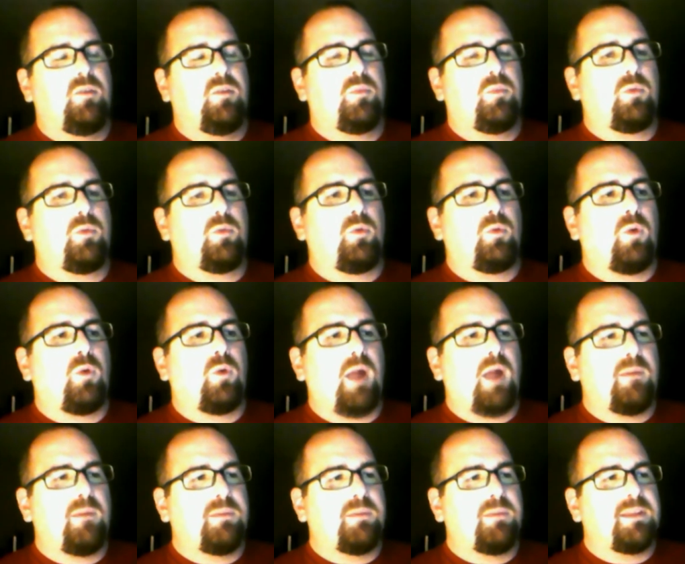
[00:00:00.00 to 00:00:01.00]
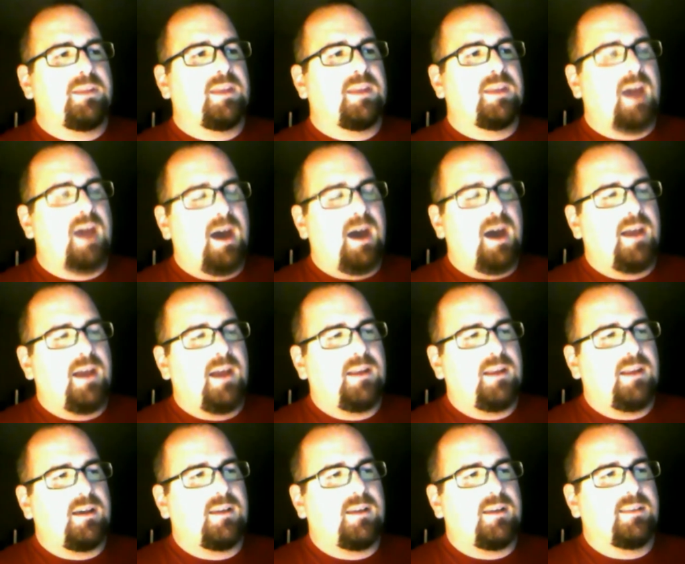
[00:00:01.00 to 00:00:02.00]
probably not,
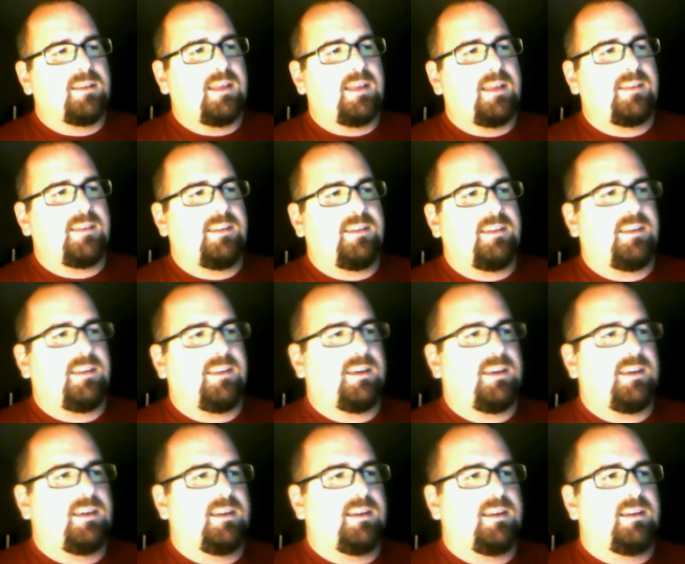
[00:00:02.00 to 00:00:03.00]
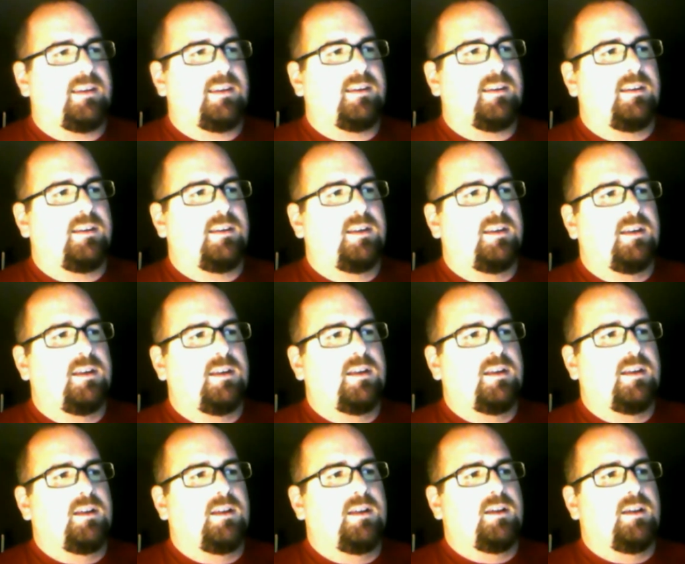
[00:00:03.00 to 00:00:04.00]
unless he can.
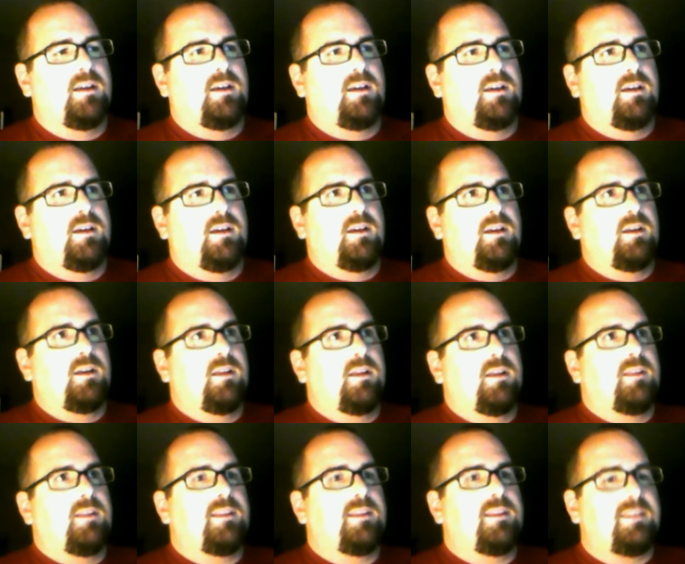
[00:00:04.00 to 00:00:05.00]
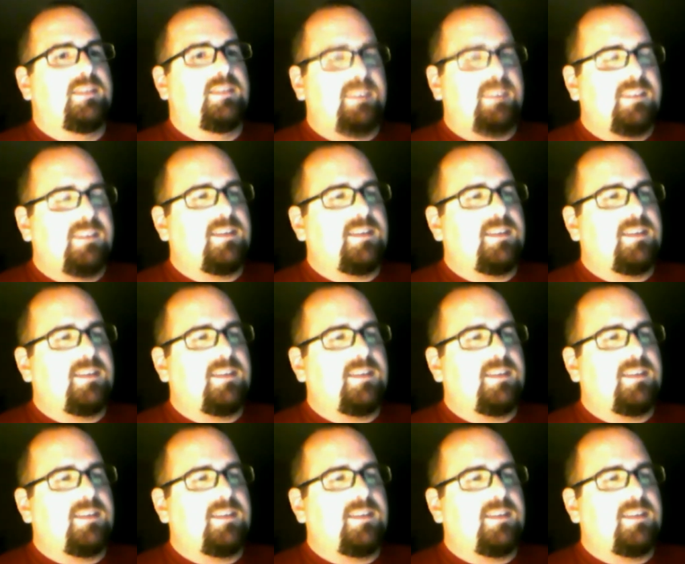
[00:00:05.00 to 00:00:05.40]
The season he